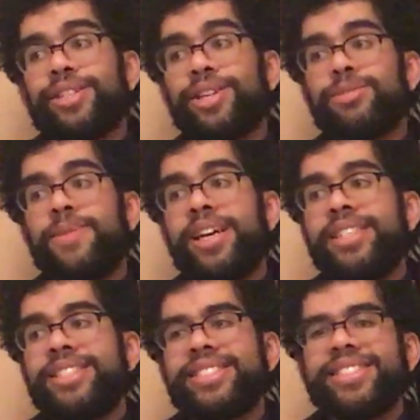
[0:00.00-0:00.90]

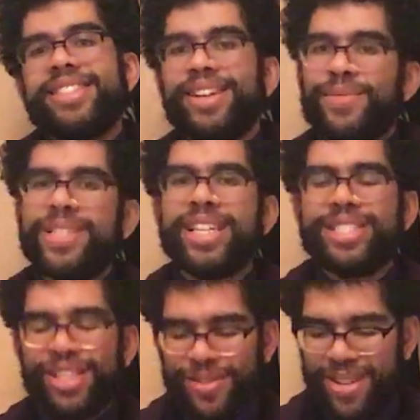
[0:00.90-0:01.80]
cosplayers, we
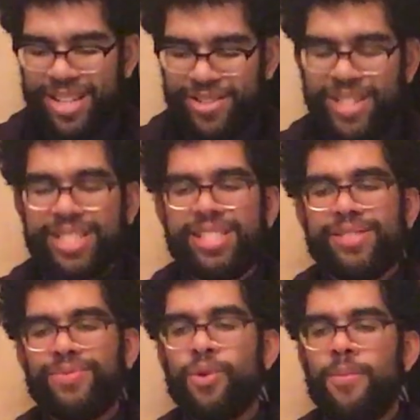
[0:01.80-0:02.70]
tend to dress
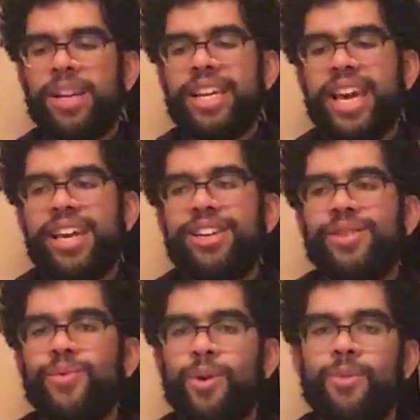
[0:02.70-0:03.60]
warmly in
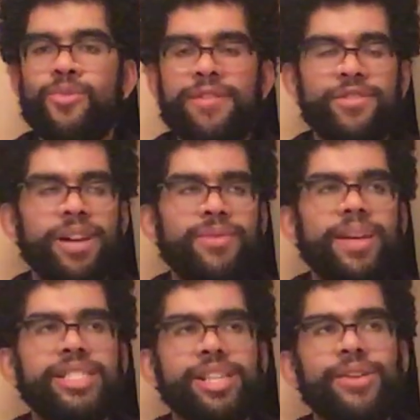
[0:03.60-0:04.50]
warm weather
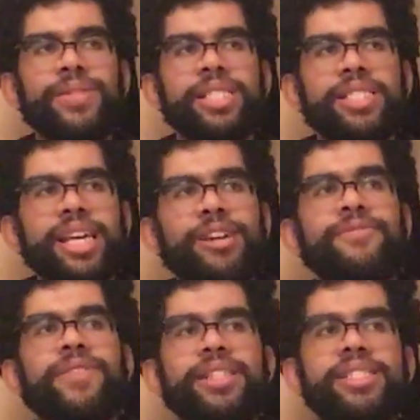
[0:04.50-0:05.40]
anyway, so it's a
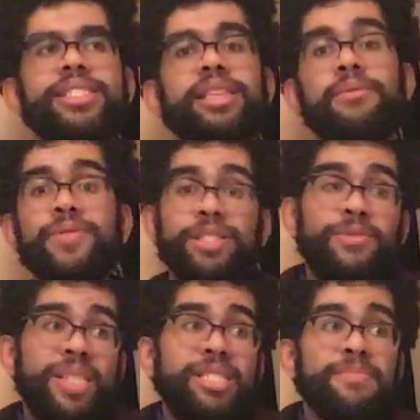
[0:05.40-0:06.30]
sacrifice that some of us are
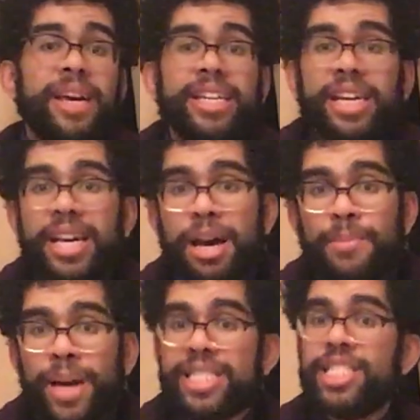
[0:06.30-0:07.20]
willing to make.
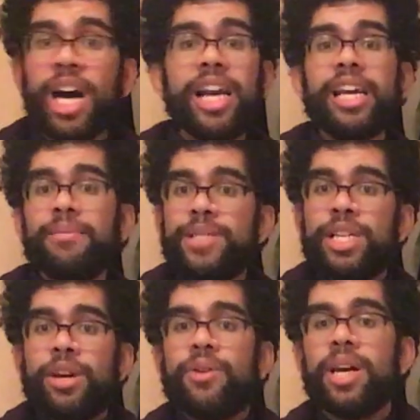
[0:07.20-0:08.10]
But it's entirely up to
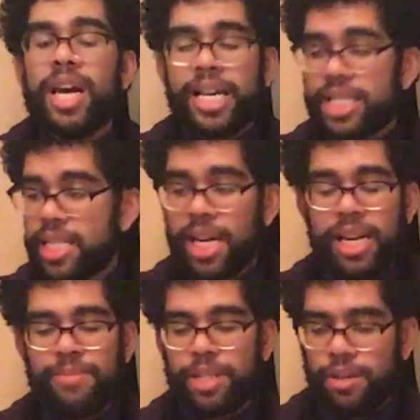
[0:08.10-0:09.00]
you. It's
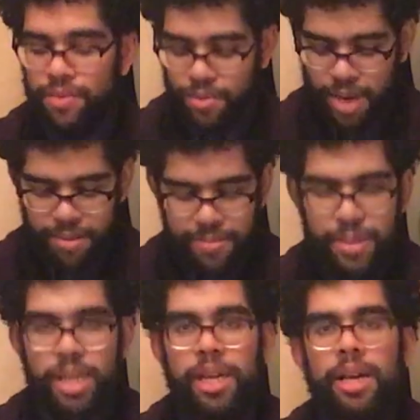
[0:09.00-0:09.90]
entirely up to you as
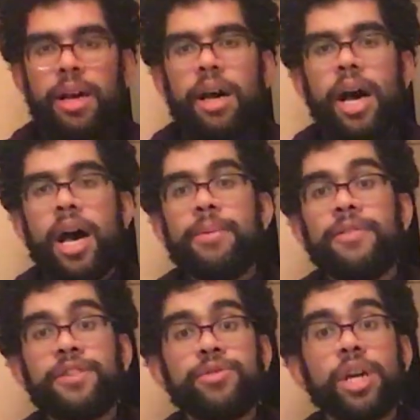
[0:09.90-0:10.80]
well.
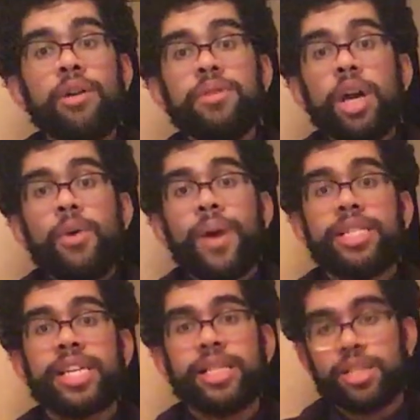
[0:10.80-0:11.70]
If you don't know where
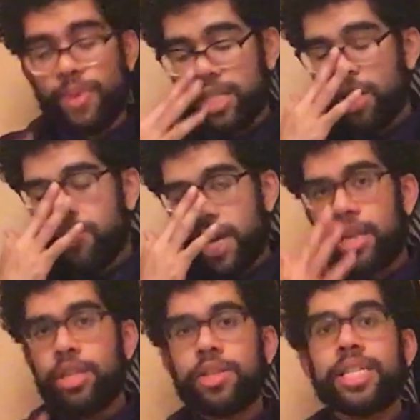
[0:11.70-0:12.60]
to get this waistcoat,
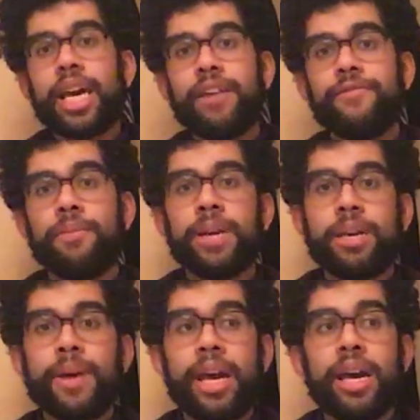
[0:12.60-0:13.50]
then you can get it from
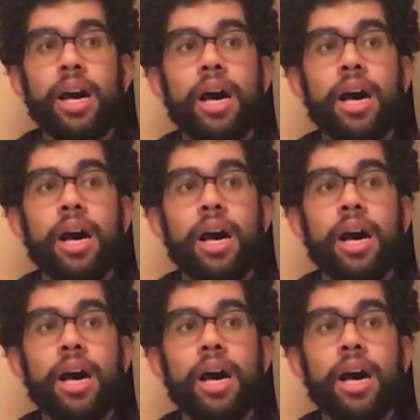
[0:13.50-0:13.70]
eBay